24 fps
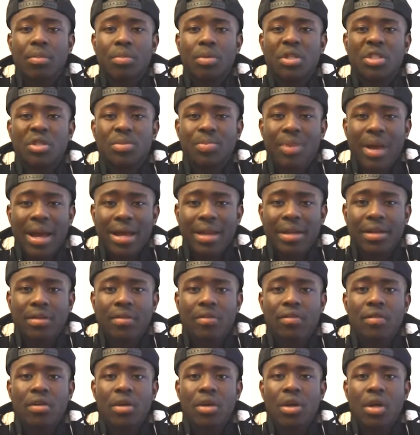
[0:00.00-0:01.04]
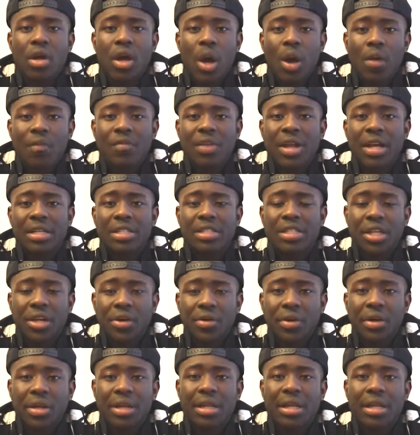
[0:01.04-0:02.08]
perspective from
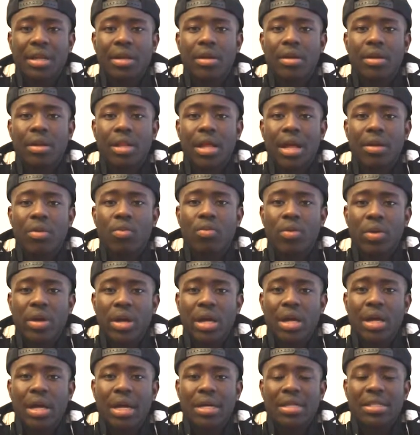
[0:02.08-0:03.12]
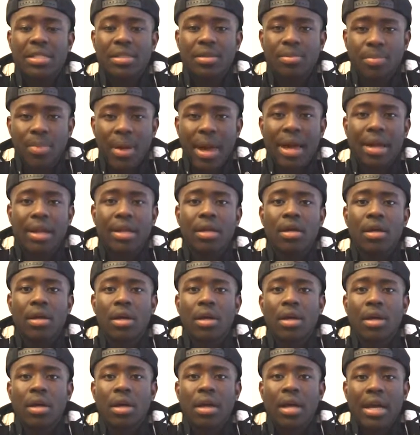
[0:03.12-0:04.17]
Nigeria that, than we expect
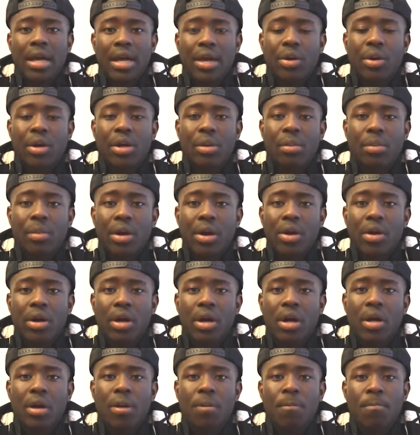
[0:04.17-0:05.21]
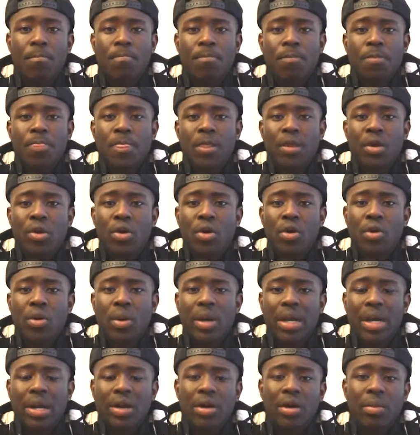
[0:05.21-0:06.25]
here in America. You know,
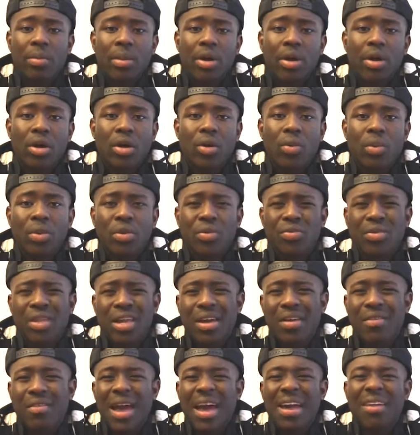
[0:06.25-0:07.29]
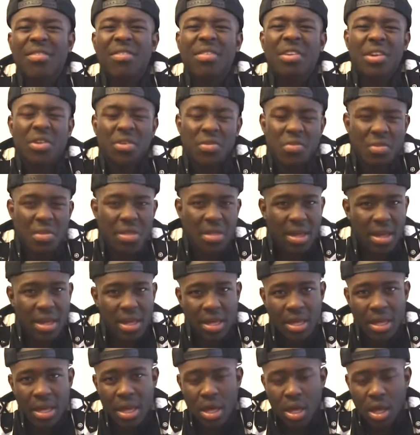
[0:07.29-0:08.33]
here in America, when you think of Africa, you think,
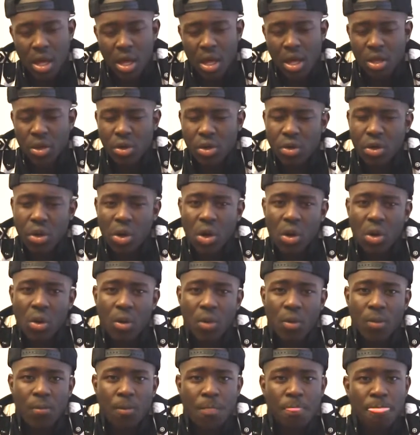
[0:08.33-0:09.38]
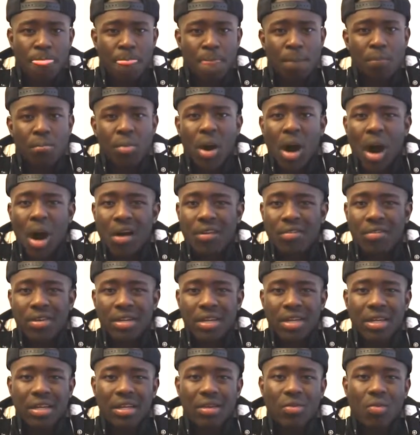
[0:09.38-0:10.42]
you know,
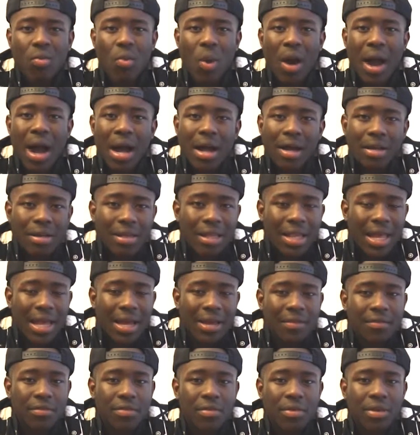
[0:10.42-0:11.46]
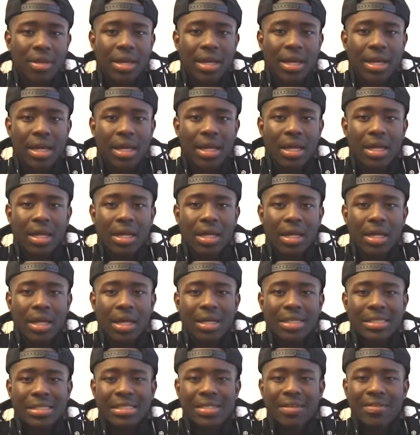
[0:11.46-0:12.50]
poverty, wildlife, you think
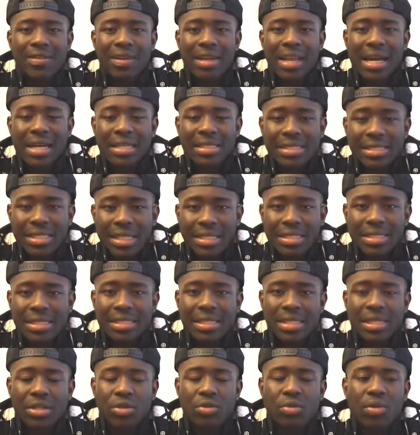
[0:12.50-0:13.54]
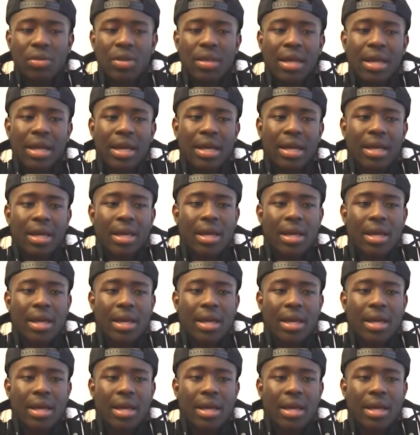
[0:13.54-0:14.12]
a civilization, you think